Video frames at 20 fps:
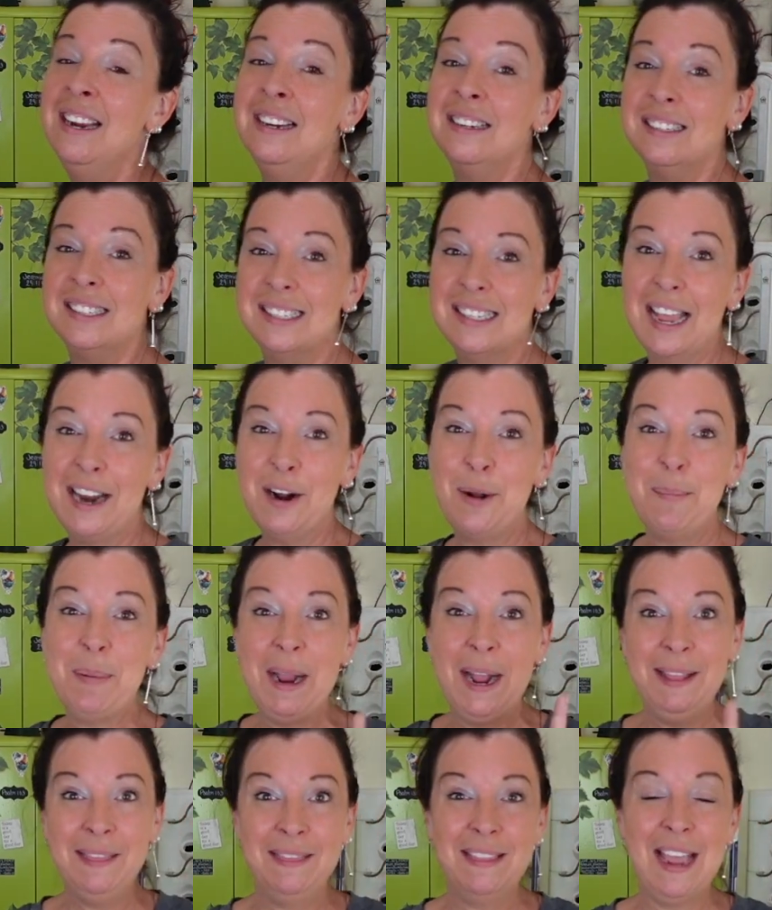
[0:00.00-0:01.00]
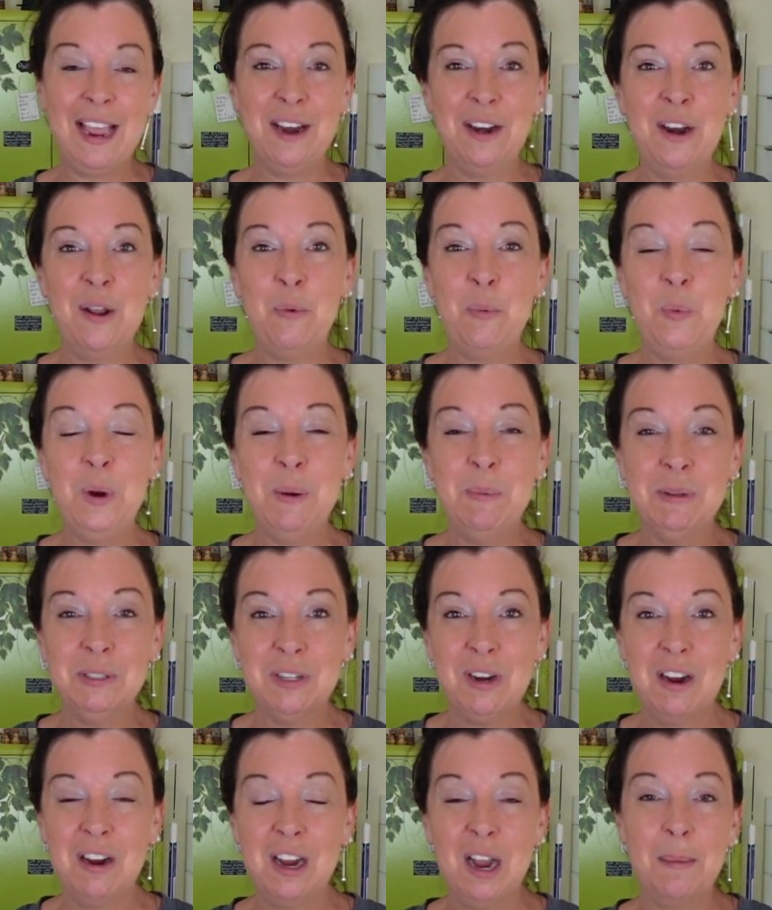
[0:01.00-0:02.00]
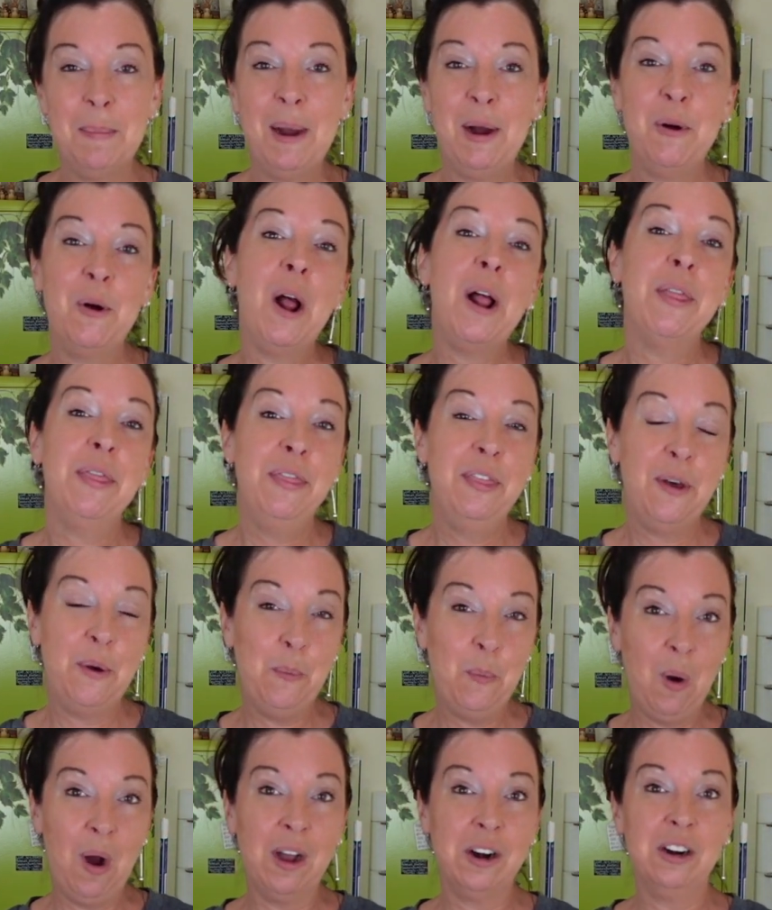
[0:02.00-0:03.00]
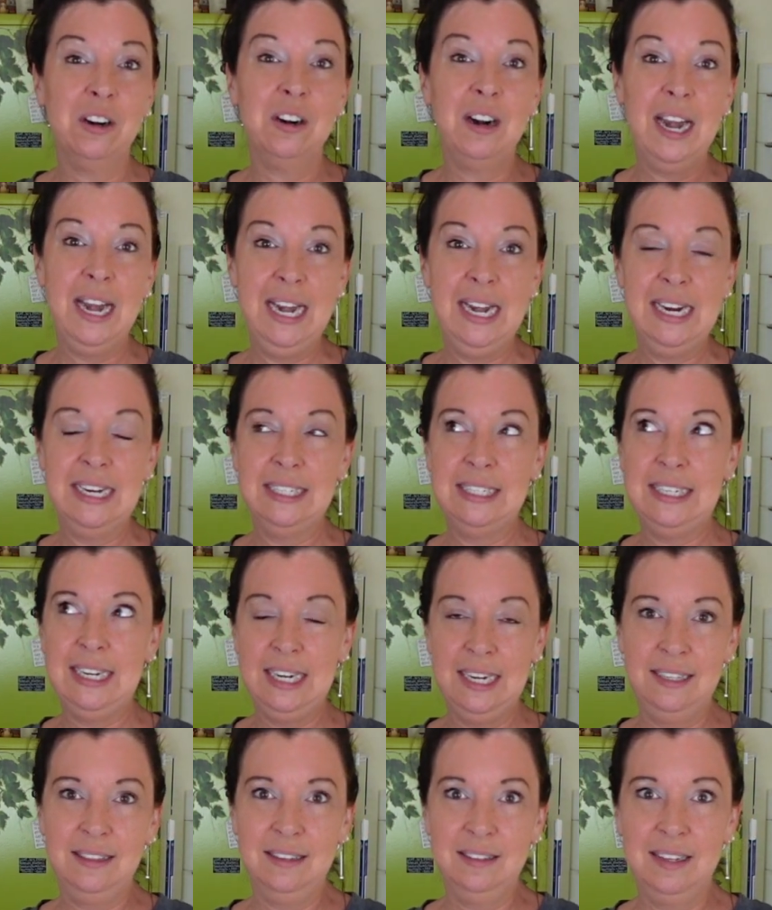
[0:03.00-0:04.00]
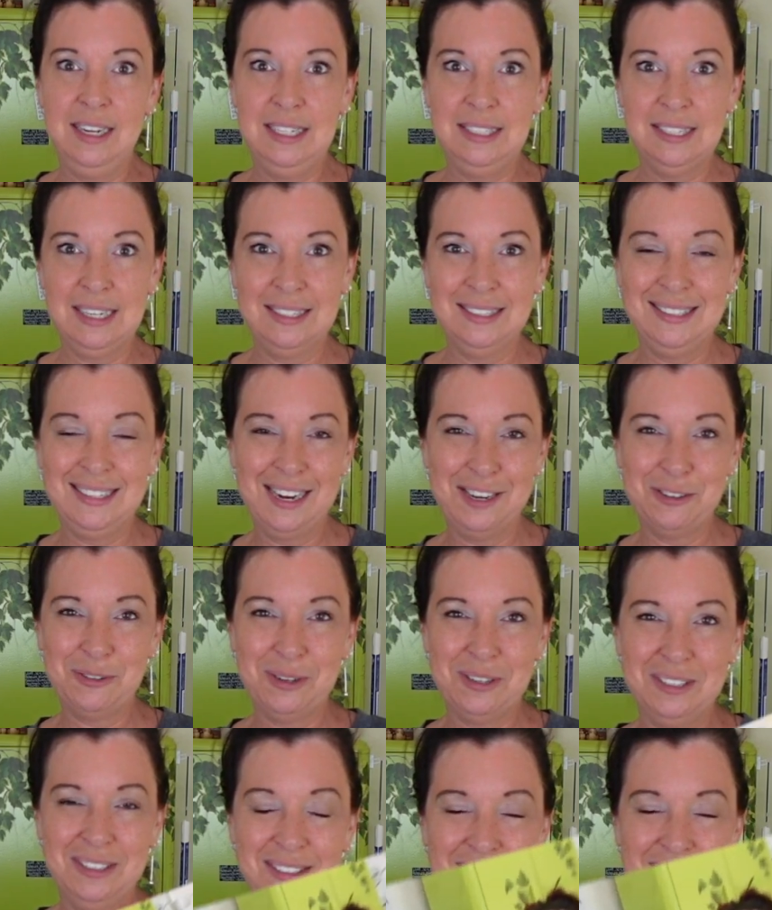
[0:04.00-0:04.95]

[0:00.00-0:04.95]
set up and then we will talk about the water and getting the lights on schedule. I